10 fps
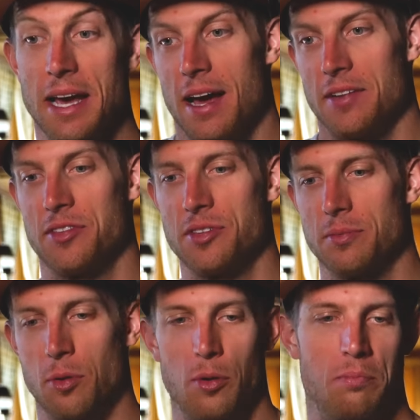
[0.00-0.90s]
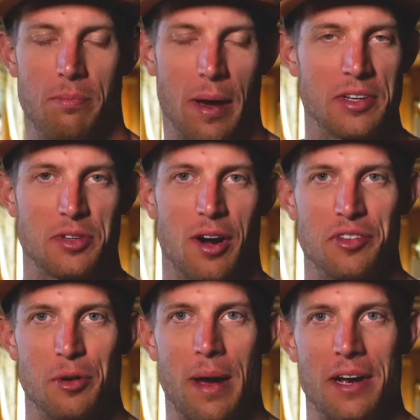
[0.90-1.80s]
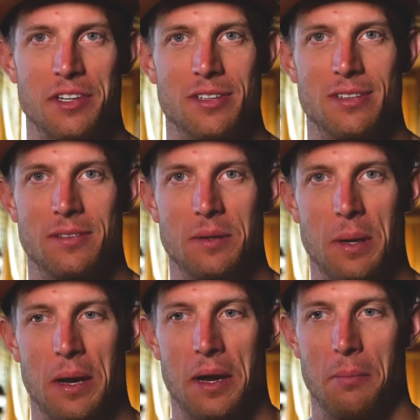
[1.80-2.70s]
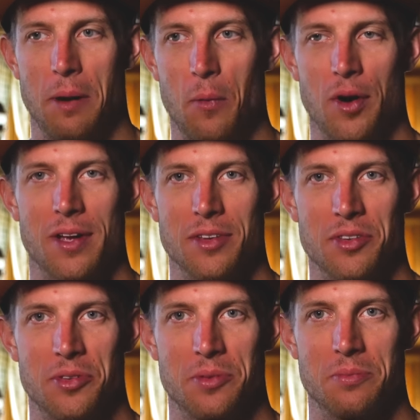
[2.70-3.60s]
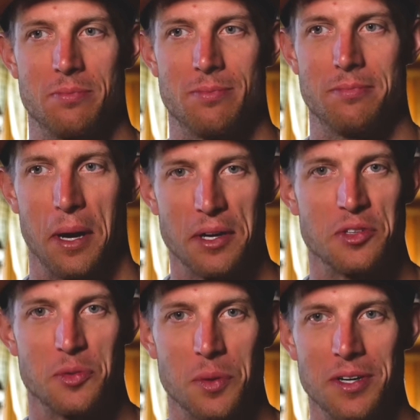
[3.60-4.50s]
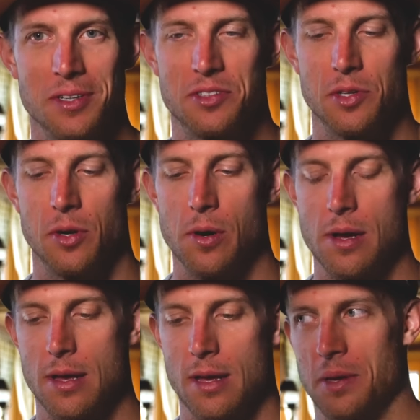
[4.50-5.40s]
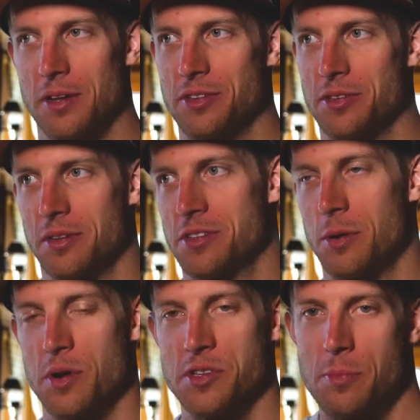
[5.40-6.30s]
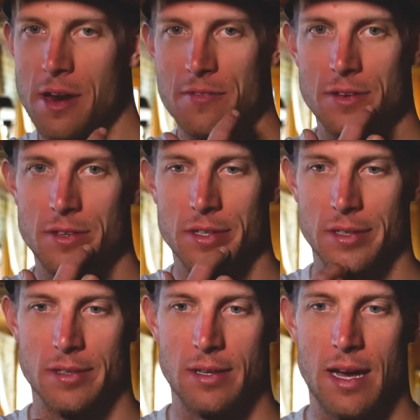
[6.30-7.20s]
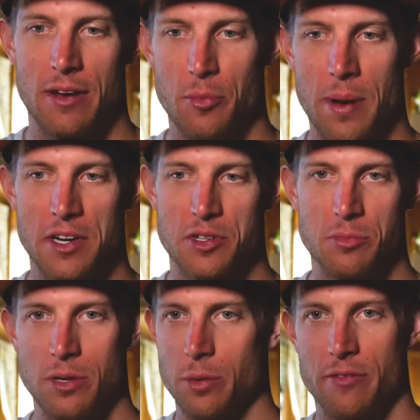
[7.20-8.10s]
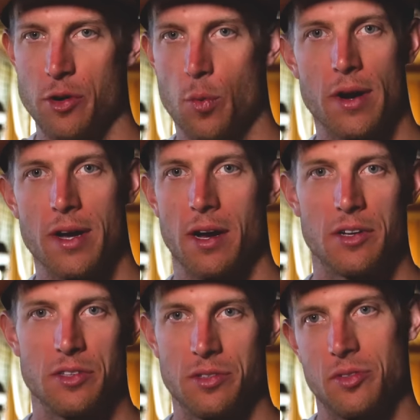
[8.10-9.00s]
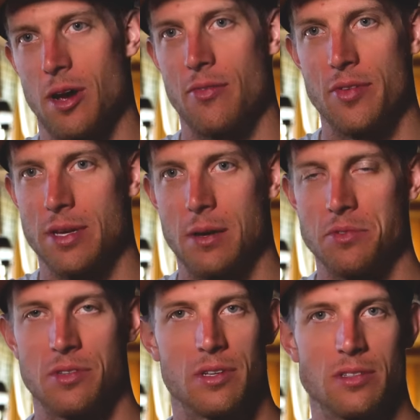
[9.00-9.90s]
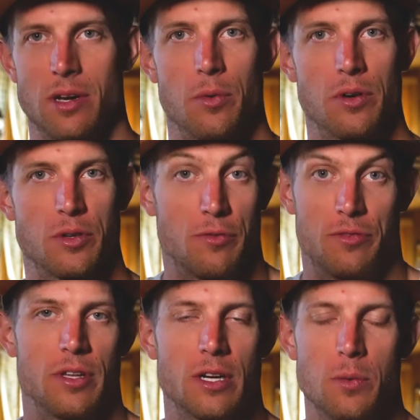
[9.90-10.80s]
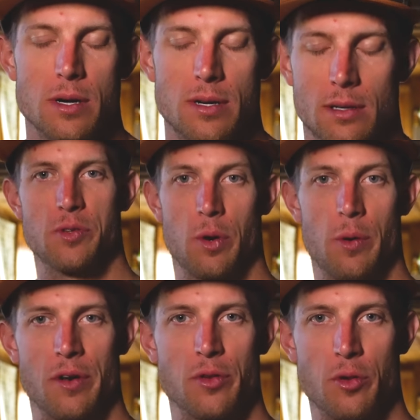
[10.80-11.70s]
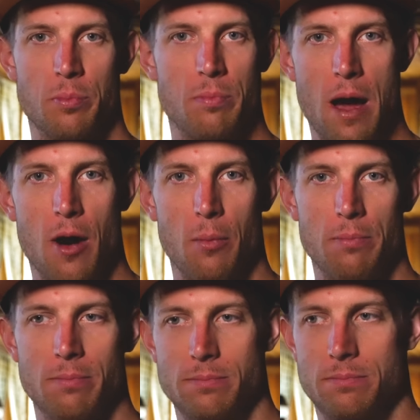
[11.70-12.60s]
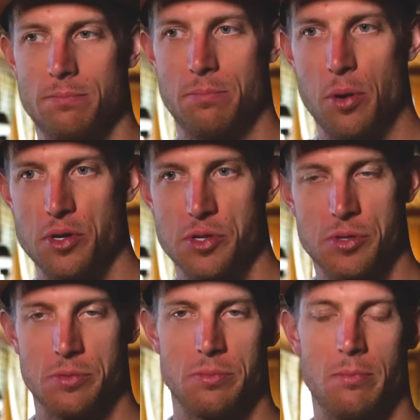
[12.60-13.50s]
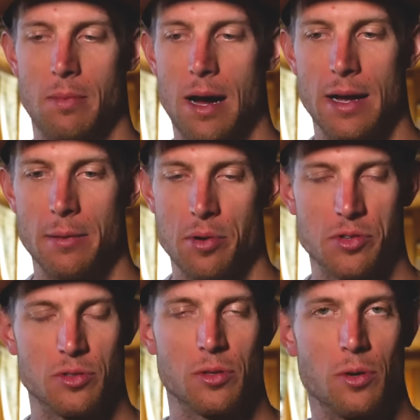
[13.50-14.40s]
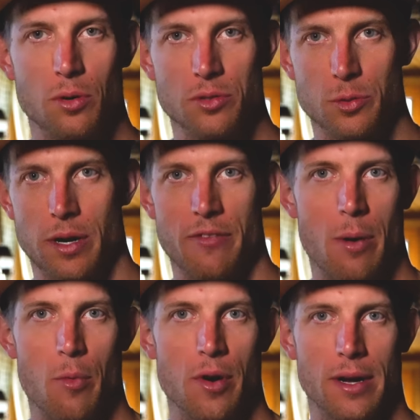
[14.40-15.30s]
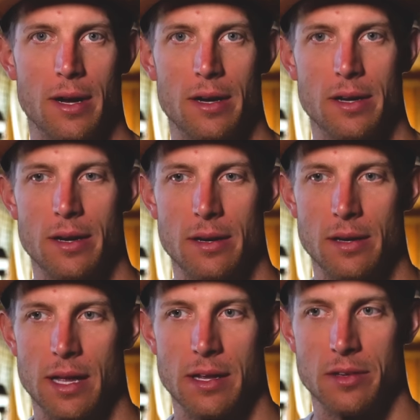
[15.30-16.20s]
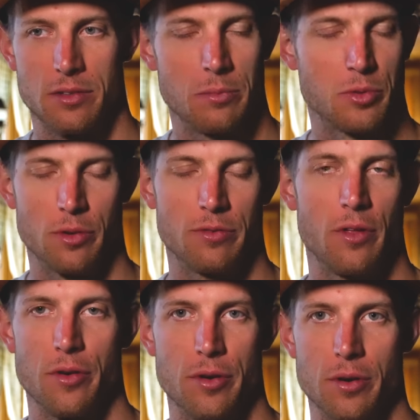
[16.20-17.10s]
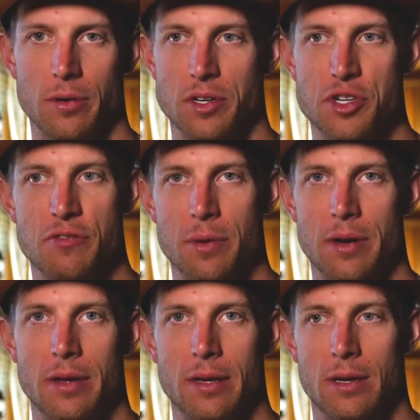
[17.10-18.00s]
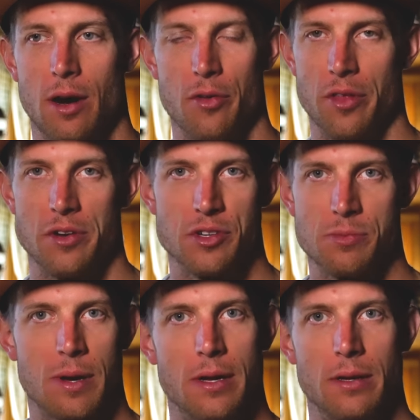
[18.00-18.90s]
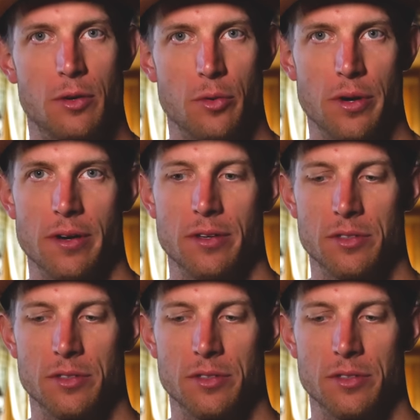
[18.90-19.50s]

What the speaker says: Yeah, bikes are obviously a passion. My work is bikes as well, so it's in some ways a benefit to have your passion be whatever you're working on, because oftentimes things at work don't feel like work. So what I want to do to help push my personal goals or whatever I'm working on and getting some sort of other achievement other than just my career.